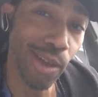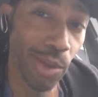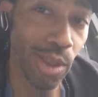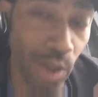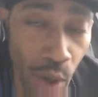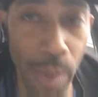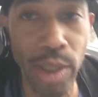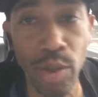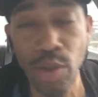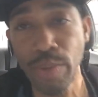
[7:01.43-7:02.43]
what to do. Make
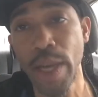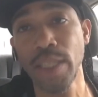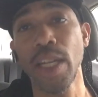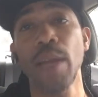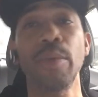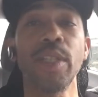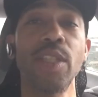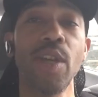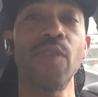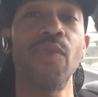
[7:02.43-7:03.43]
sure you smash the like button,
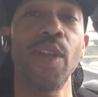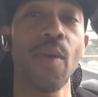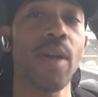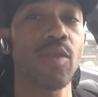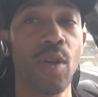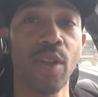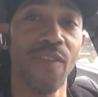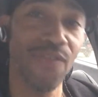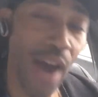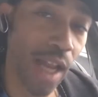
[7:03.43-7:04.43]
share this video out to all of your
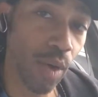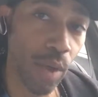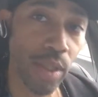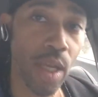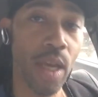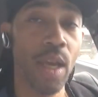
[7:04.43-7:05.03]
followers.